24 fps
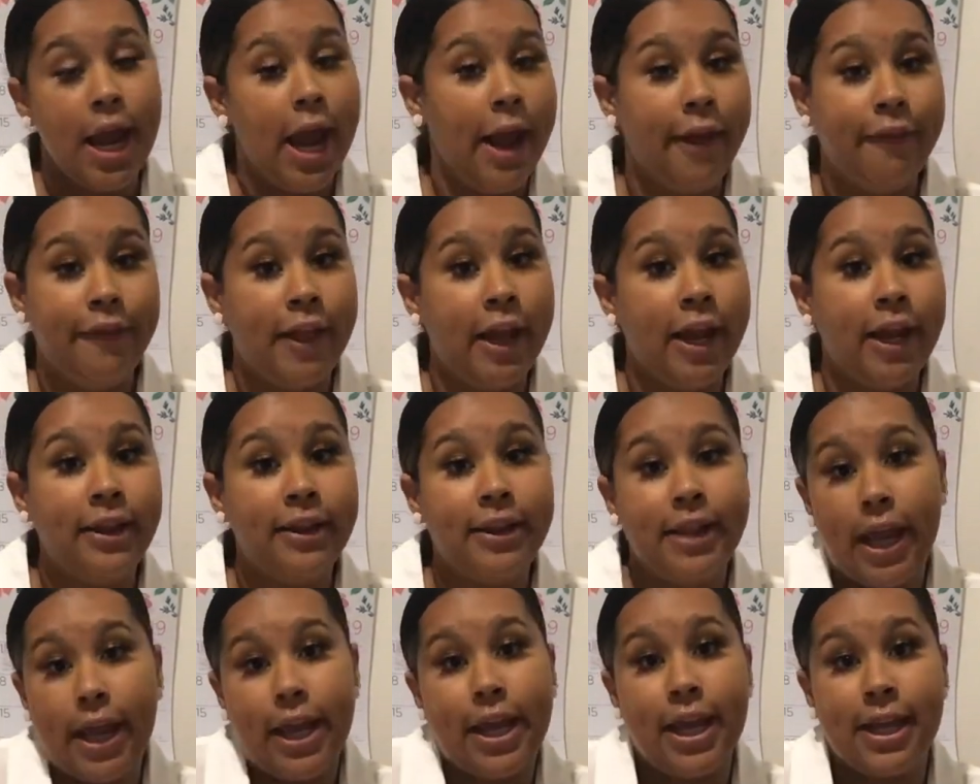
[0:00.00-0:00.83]
and
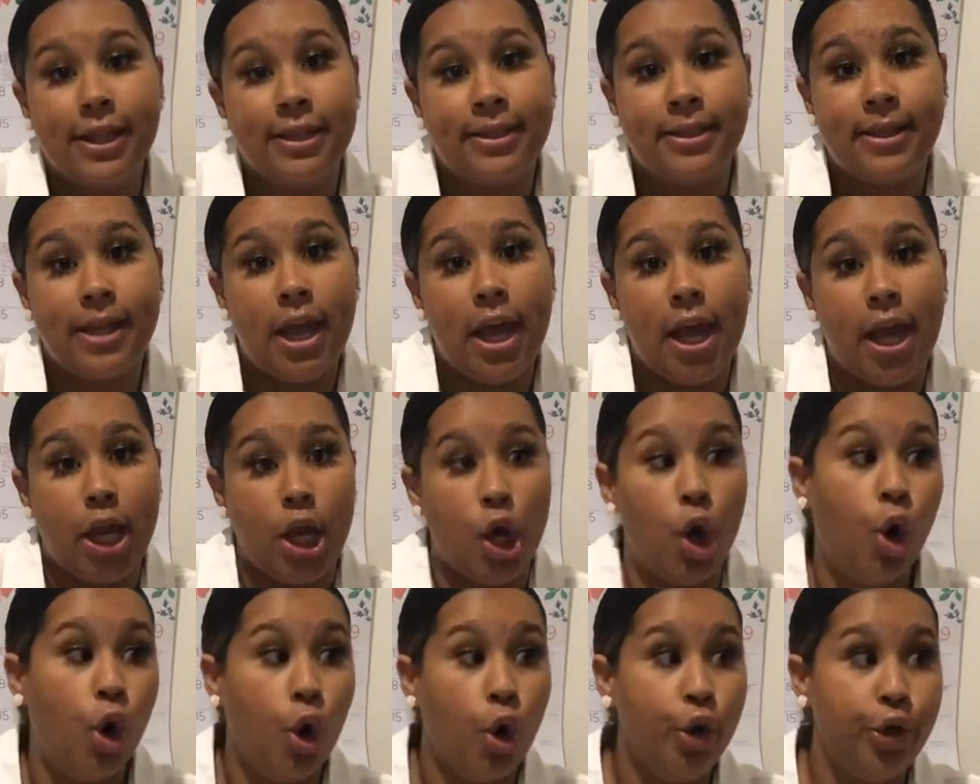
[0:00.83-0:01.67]
then they can
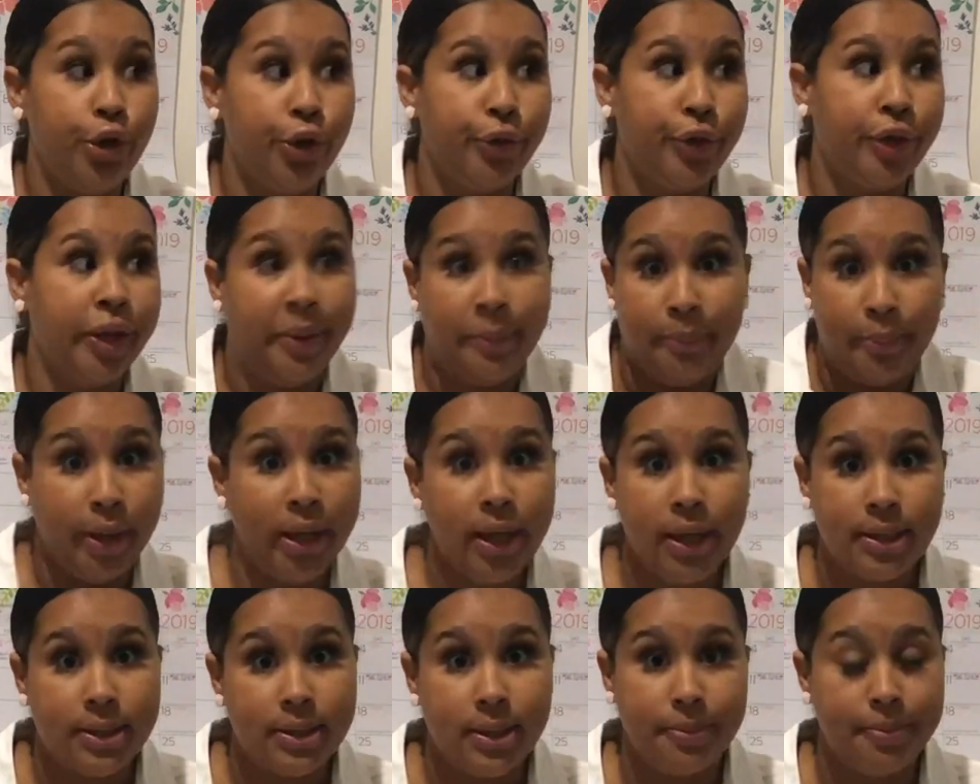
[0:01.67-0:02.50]
say, oh, you didn't
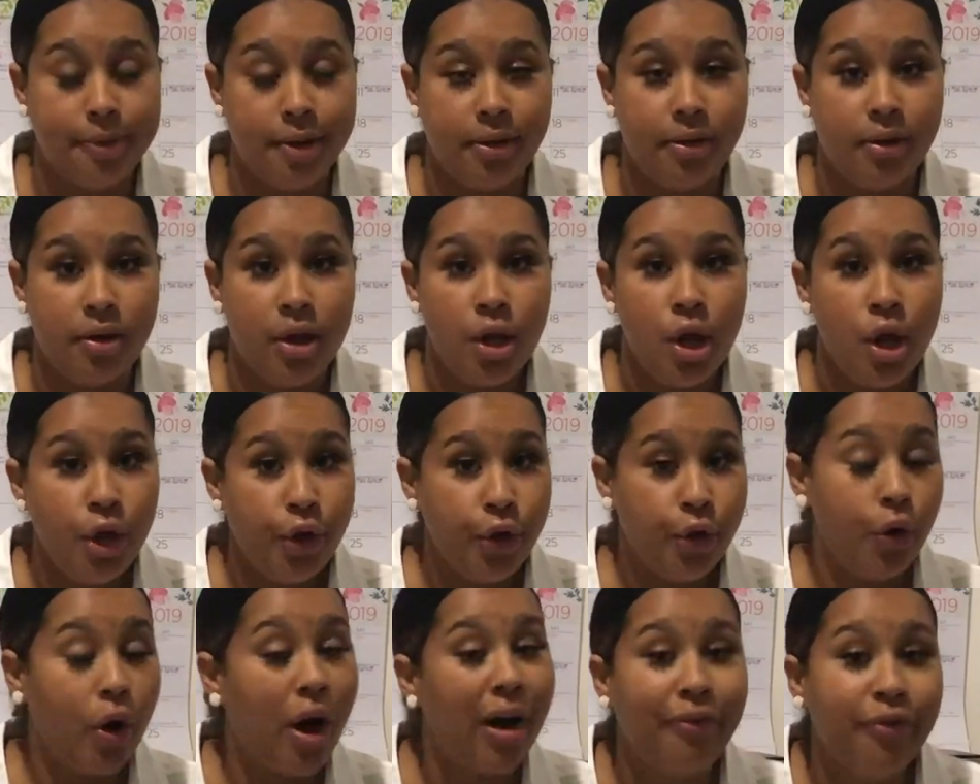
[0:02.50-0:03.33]
bring it to me.
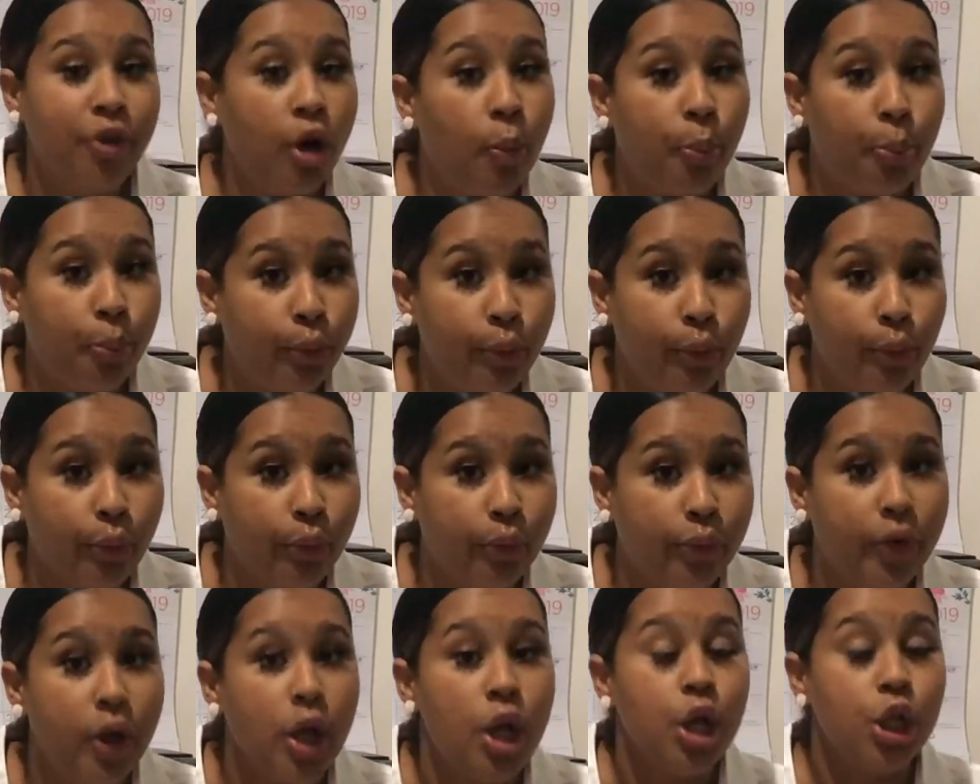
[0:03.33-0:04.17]
You have no proof.
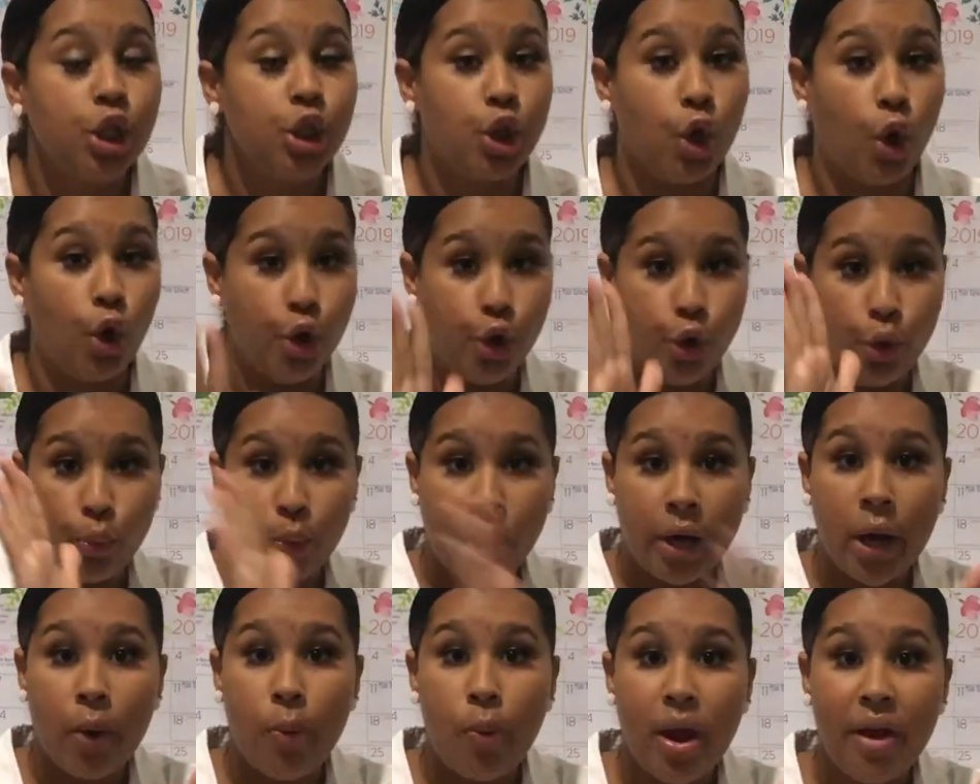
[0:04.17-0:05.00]
So you
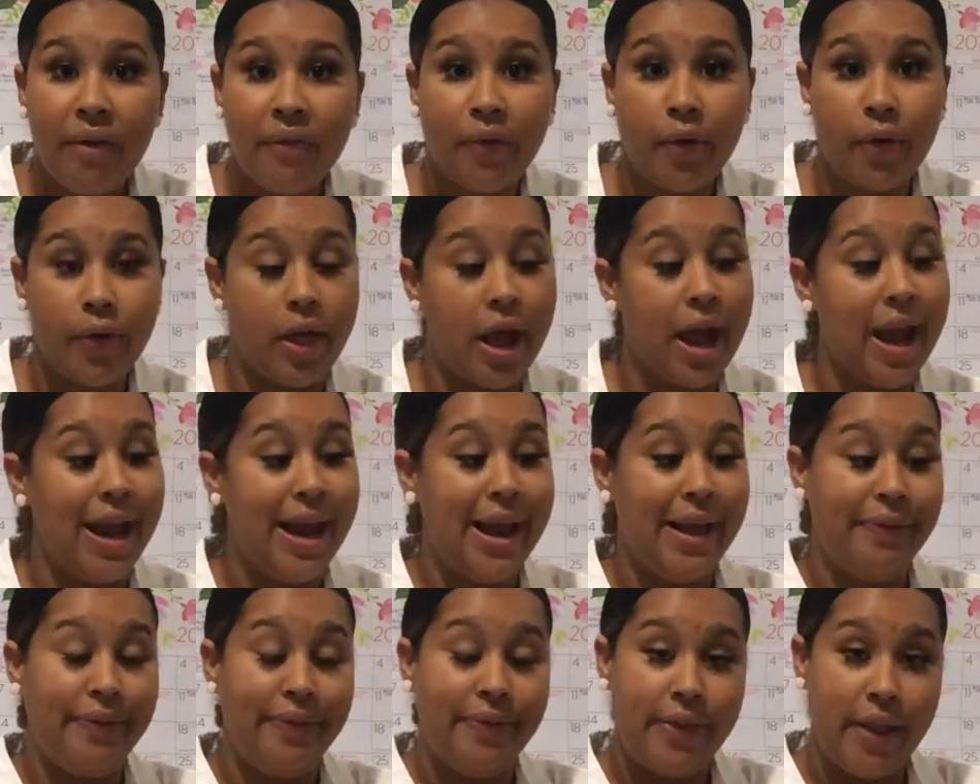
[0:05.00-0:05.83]
want to wait for that.
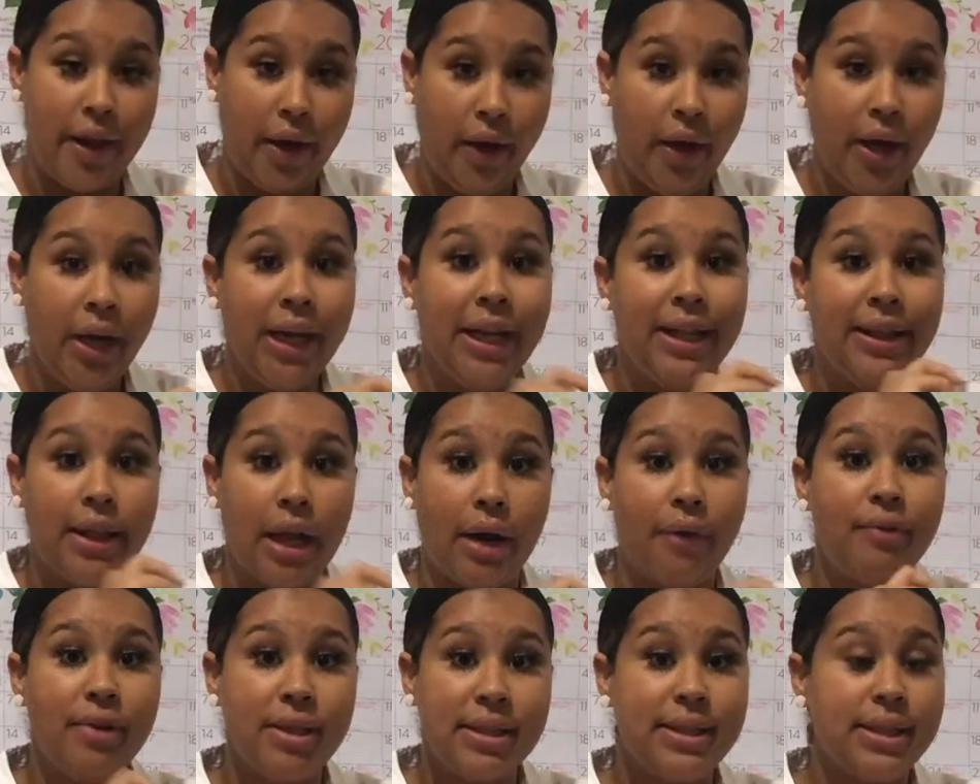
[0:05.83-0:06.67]
And there in
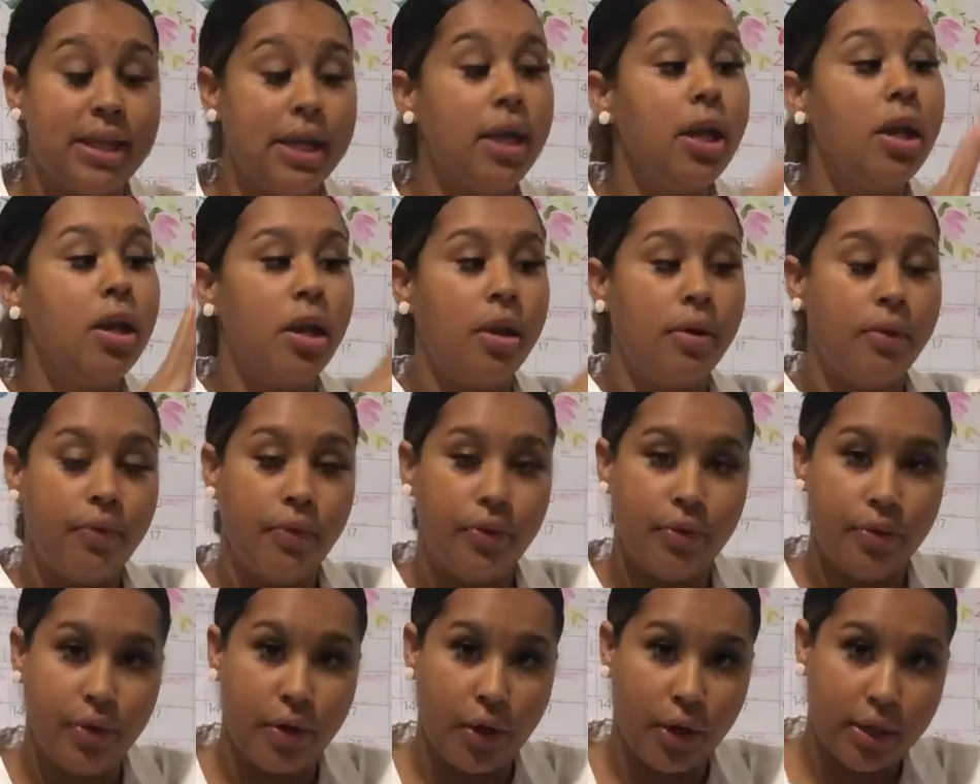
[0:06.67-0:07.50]
that receipt,
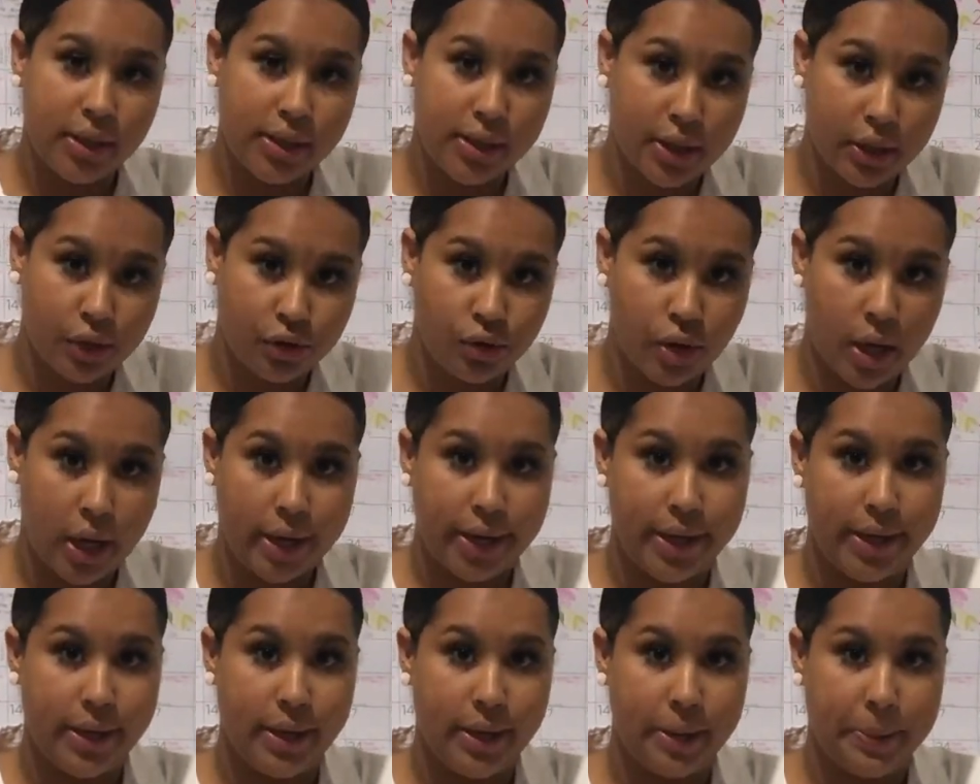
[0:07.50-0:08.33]
there's the tracking